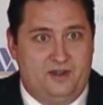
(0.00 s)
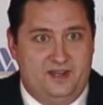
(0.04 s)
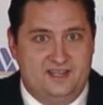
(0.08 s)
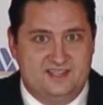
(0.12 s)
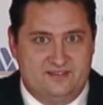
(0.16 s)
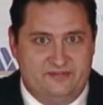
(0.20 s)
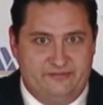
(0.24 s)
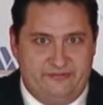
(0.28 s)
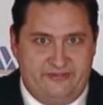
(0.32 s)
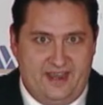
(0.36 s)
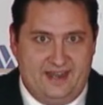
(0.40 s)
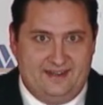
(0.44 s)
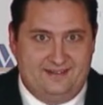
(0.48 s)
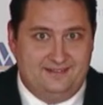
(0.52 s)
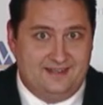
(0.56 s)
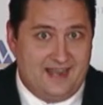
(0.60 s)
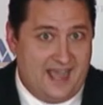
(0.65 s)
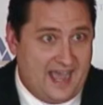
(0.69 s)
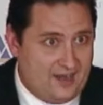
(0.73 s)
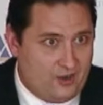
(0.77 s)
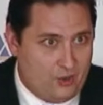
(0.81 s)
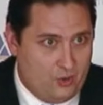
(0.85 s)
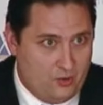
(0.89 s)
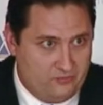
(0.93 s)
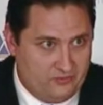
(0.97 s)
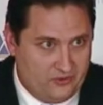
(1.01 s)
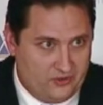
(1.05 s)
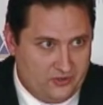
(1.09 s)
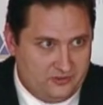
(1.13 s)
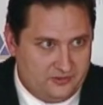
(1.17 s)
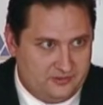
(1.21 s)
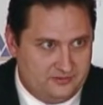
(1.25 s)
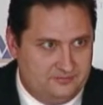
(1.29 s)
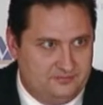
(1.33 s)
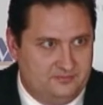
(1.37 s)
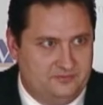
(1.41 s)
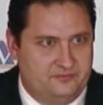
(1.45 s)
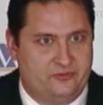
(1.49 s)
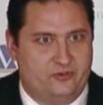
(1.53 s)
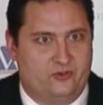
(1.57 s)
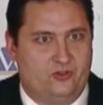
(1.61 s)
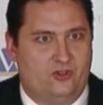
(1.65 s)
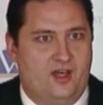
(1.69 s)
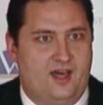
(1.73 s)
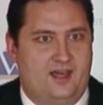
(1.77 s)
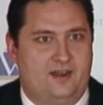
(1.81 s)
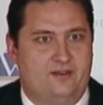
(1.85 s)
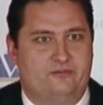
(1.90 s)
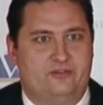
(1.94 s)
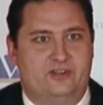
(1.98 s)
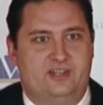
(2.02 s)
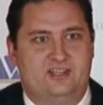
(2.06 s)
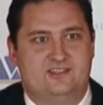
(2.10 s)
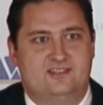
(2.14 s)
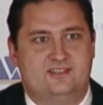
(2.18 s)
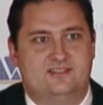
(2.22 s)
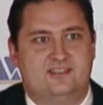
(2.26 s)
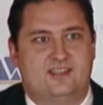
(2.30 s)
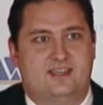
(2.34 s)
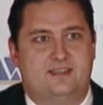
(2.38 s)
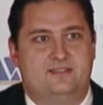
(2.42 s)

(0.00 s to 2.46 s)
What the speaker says: is in fact not over for a lot of reasons.